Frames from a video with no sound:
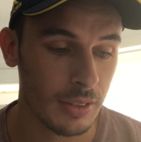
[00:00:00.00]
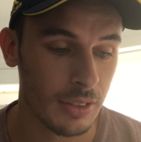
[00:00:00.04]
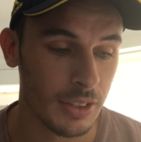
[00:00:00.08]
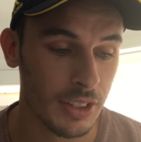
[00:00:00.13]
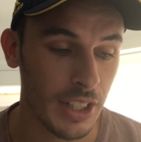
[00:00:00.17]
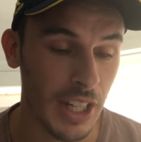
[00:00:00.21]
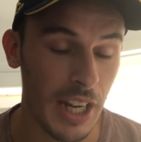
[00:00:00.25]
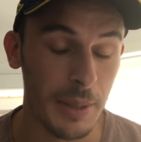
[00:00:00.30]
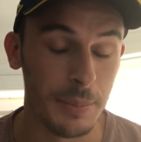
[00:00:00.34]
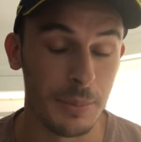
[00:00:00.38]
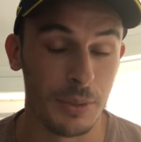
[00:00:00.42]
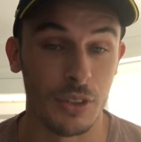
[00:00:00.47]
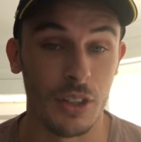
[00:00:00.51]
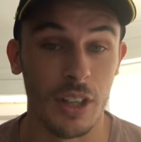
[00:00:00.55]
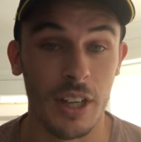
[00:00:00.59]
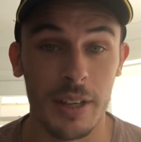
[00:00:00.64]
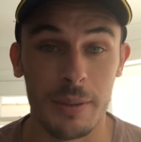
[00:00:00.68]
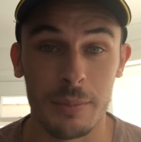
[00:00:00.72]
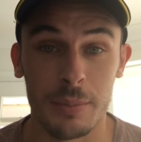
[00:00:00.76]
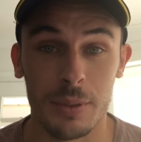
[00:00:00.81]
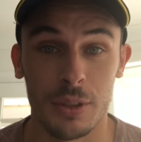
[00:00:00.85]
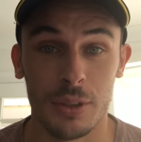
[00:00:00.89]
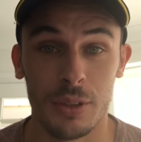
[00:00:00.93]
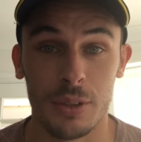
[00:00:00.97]
James
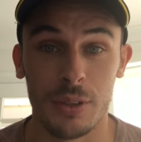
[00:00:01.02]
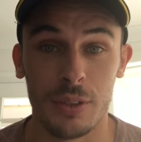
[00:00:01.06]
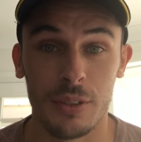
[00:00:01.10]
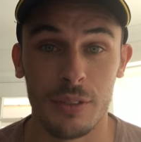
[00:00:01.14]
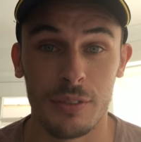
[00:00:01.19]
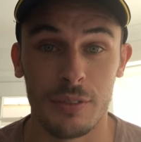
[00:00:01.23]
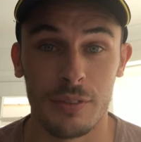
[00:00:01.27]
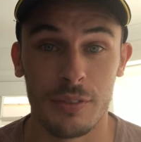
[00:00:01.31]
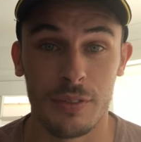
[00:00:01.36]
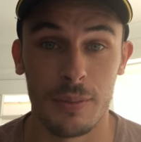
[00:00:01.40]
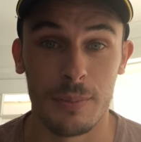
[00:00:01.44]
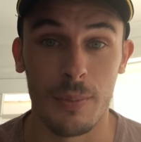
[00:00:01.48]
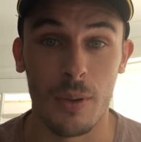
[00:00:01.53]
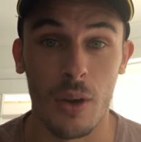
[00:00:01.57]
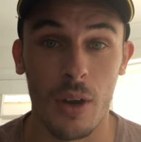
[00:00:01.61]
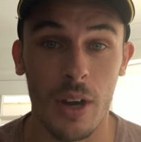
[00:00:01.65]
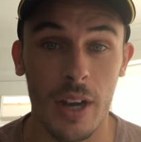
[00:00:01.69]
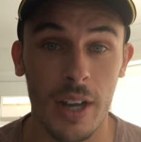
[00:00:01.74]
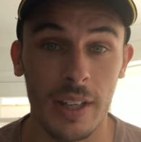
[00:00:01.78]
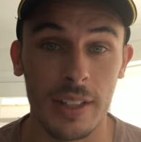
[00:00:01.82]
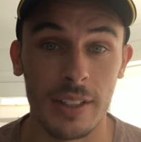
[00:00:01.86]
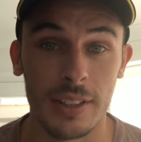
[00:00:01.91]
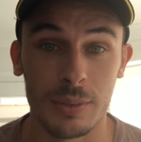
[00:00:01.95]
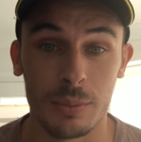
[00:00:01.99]
Graham, who for
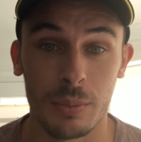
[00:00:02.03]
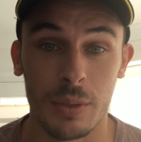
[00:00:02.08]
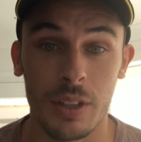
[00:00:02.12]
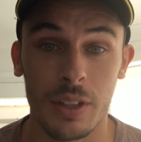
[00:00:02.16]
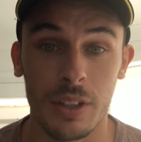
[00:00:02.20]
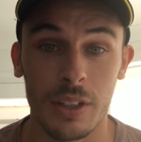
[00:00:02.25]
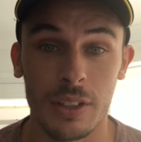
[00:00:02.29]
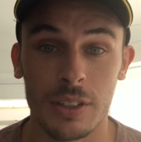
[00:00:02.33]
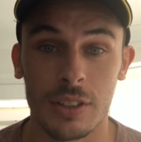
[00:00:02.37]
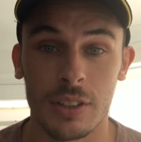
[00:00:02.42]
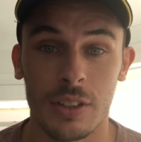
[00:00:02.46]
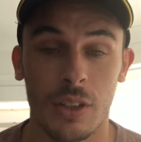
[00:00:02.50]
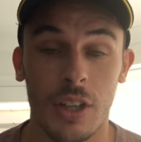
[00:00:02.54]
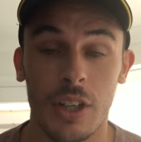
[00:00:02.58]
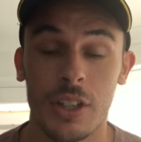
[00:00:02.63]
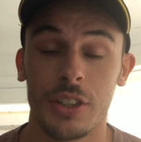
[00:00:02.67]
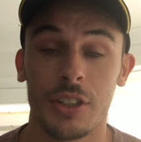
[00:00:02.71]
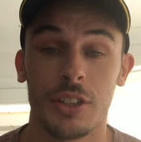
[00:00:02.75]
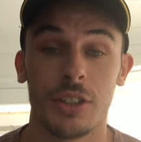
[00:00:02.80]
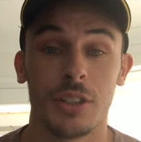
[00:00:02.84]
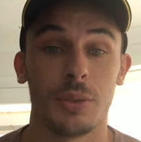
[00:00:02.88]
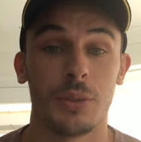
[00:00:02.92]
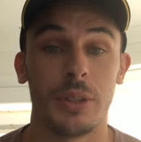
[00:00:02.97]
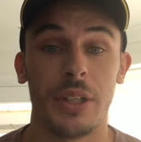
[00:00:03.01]
mine is one of those guys
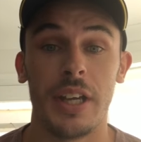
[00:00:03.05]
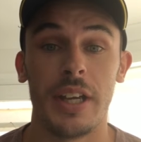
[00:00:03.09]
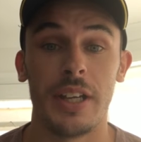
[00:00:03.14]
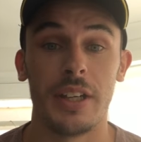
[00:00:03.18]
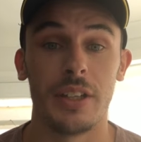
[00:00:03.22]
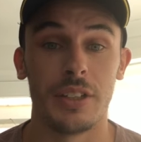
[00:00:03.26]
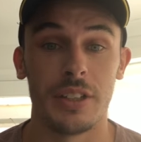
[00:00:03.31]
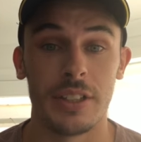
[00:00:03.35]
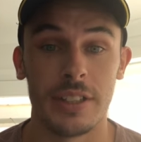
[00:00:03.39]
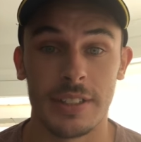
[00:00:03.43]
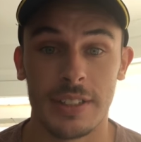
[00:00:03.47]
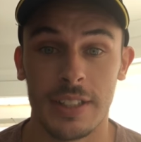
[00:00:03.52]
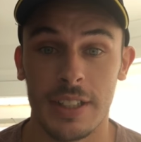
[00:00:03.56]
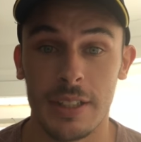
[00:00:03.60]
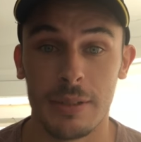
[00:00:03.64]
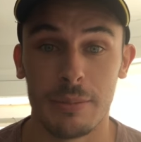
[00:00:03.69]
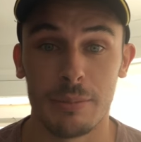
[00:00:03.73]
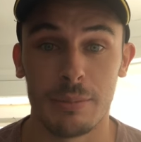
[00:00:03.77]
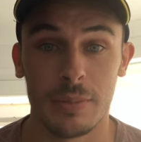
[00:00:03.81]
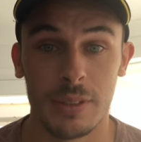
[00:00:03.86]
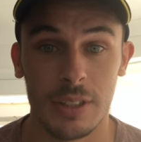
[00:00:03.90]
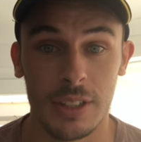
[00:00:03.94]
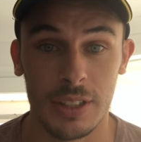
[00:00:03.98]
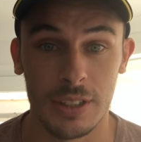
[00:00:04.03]
you just need on your
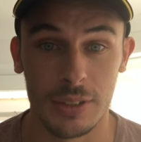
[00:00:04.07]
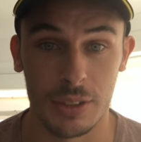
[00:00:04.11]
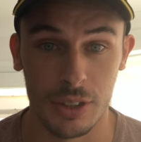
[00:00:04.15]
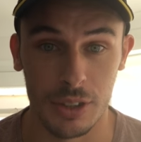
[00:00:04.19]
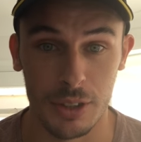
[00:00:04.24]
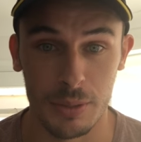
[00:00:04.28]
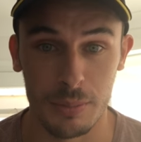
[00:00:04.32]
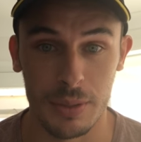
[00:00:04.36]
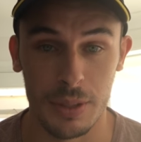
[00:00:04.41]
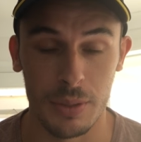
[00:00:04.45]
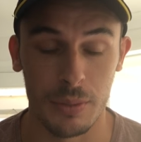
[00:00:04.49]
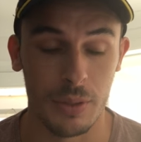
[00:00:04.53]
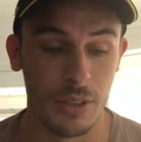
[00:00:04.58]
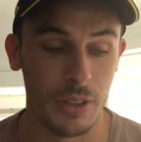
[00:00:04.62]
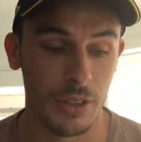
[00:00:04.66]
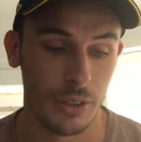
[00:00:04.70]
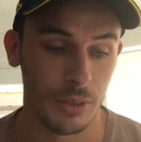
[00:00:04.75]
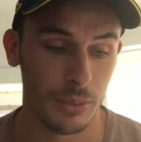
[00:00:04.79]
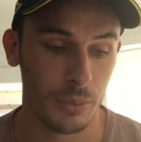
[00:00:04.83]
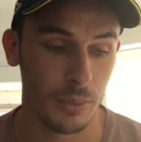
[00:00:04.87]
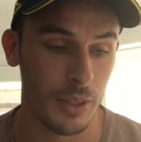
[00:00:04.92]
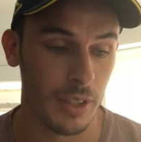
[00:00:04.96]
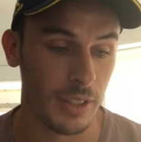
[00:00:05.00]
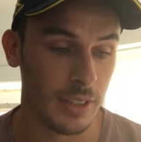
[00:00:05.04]
team. He's going to be one of
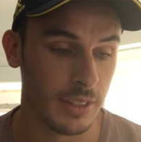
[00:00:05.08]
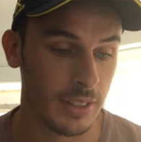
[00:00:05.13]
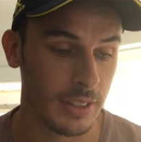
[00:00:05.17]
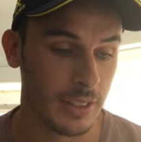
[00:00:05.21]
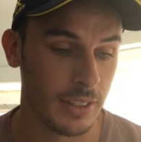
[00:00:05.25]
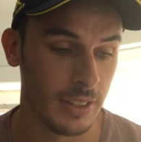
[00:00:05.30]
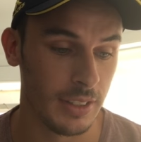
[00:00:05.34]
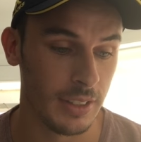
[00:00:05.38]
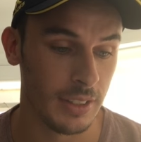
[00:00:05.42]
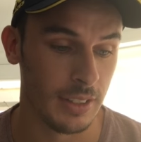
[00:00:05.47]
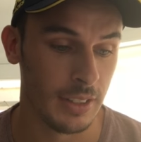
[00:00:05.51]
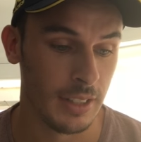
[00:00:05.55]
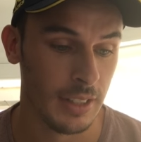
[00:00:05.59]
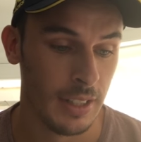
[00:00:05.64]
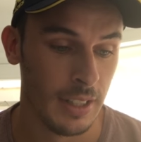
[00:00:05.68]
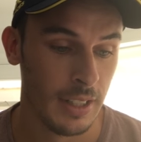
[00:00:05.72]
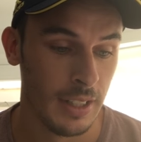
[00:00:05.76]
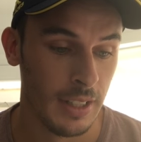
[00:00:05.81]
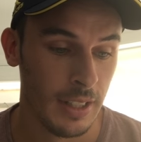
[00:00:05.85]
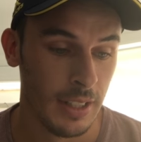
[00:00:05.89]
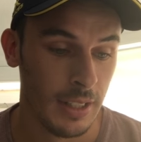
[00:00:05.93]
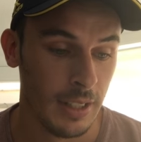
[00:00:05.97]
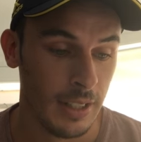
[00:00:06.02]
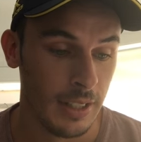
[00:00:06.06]
those ones that
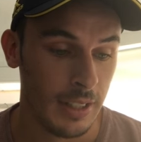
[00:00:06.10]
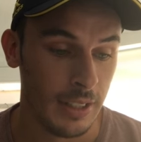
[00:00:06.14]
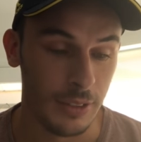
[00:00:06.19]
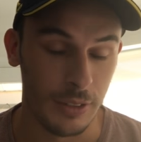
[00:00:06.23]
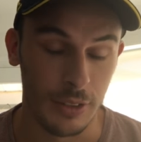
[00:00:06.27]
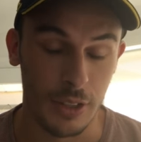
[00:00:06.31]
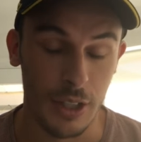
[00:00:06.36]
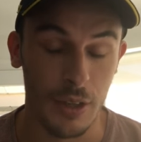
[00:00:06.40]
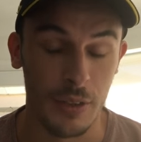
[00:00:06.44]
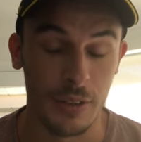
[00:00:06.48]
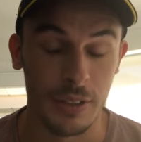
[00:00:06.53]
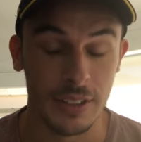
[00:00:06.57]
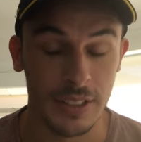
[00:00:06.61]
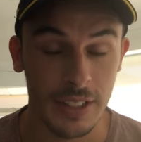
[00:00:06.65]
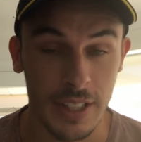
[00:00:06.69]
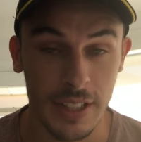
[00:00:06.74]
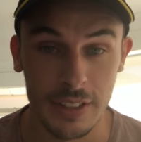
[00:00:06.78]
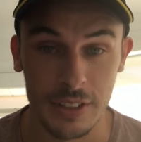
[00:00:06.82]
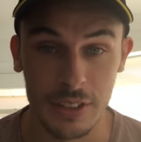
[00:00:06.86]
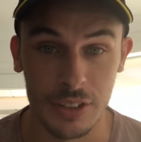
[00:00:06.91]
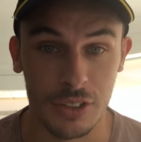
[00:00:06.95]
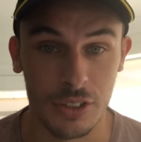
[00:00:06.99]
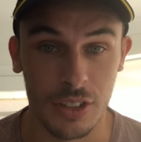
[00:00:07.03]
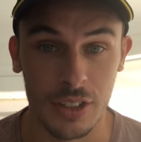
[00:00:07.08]
he'll go in
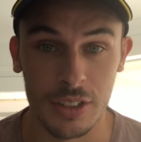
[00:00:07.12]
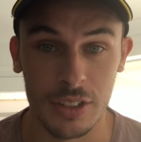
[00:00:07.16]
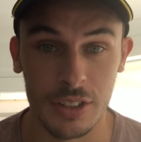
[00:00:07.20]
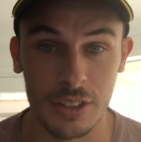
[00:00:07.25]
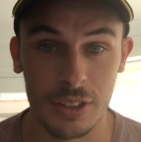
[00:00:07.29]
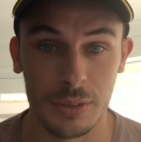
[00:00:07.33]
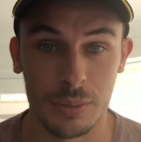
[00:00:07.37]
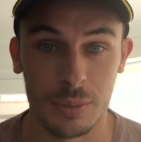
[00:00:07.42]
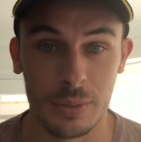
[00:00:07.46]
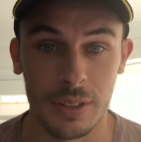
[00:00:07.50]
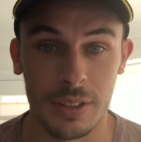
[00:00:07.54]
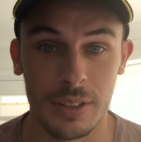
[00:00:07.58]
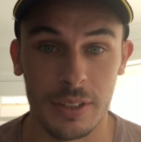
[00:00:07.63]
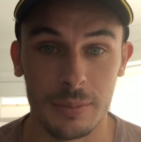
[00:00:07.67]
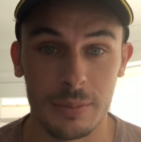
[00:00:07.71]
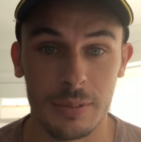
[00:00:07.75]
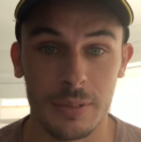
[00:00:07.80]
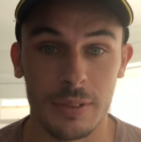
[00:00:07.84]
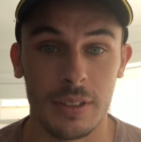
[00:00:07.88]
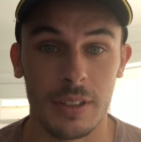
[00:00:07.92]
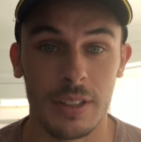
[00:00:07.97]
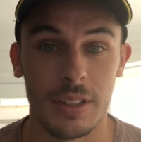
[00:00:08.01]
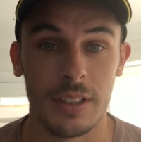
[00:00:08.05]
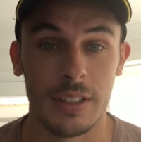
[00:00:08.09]
down the trenches with
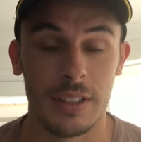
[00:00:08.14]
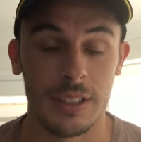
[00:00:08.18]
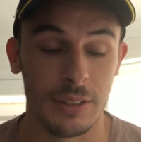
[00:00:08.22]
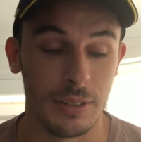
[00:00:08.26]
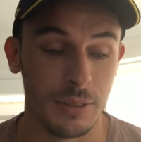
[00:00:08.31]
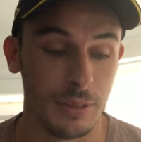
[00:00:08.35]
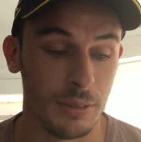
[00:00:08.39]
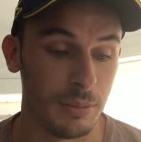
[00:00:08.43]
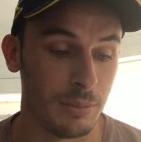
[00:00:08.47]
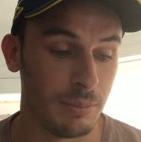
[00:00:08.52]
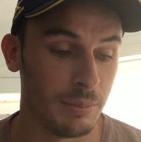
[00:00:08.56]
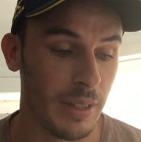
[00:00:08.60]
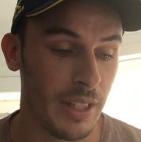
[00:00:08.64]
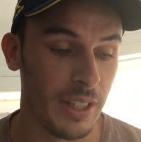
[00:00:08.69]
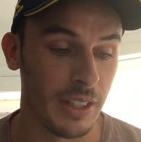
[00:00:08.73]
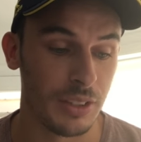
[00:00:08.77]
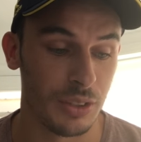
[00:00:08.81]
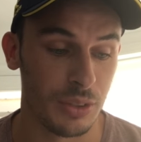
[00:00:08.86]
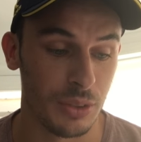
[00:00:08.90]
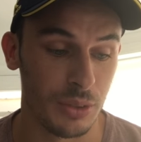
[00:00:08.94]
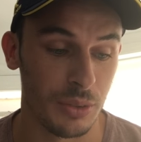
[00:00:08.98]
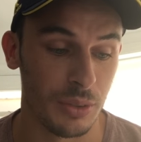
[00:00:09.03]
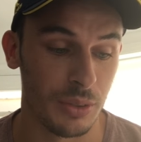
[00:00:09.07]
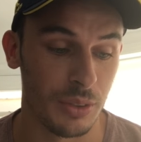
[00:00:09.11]
him. he'll make
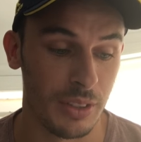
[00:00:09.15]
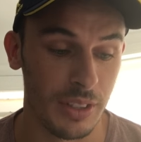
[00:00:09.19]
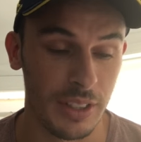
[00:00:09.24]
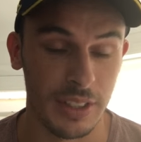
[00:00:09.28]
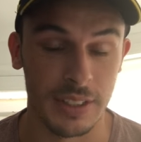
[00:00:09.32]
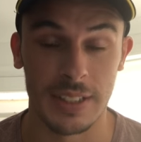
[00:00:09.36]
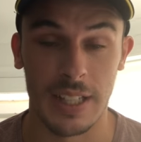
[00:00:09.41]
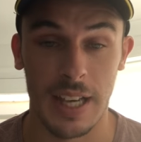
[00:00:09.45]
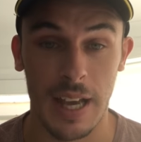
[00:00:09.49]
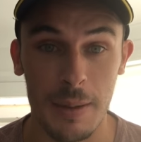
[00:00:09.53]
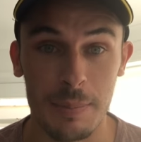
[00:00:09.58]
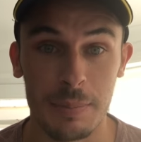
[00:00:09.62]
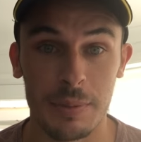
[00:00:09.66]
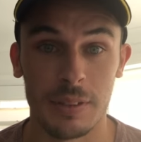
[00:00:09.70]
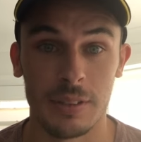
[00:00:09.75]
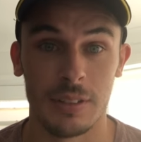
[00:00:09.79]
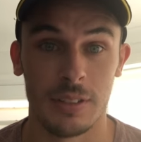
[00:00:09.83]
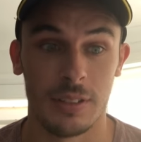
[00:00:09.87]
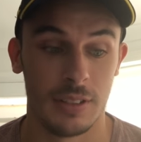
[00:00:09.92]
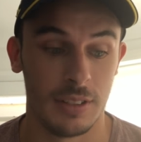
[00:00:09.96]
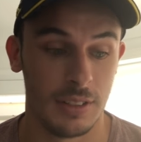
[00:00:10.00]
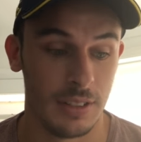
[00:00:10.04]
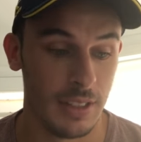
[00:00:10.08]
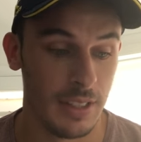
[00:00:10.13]
sure things
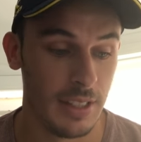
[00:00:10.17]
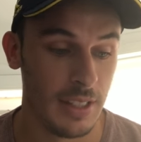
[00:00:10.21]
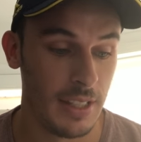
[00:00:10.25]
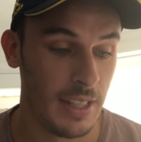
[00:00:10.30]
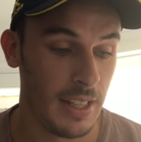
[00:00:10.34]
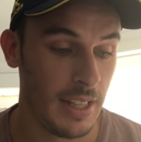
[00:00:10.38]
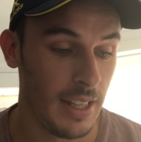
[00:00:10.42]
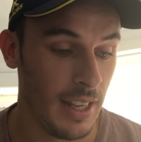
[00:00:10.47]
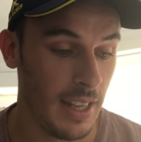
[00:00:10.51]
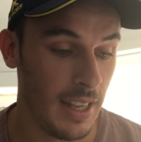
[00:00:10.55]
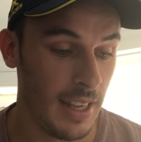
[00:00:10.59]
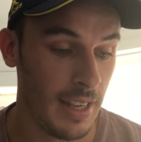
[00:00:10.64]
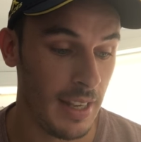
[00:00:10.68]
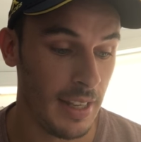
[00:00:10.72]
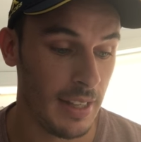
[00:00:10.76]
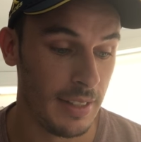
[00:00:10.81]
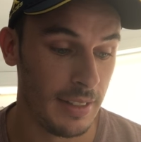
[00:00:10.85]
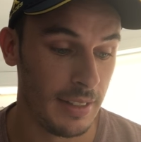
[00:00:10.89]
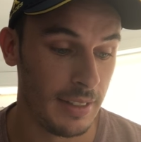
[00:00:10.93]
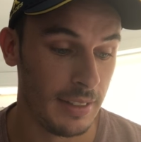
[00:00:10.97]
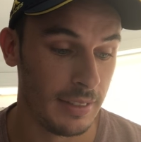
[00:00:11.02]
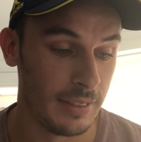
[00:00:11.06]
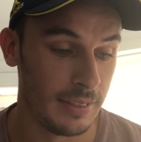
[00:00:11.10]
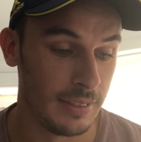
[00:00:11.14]
happen,
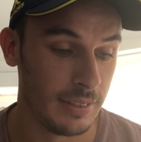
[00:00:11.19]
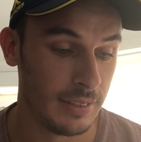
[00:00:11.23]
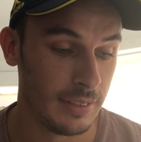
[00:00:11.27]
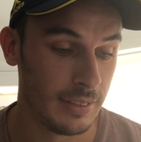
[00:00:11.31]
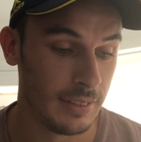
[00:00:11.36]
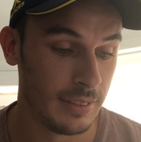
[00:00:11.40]
and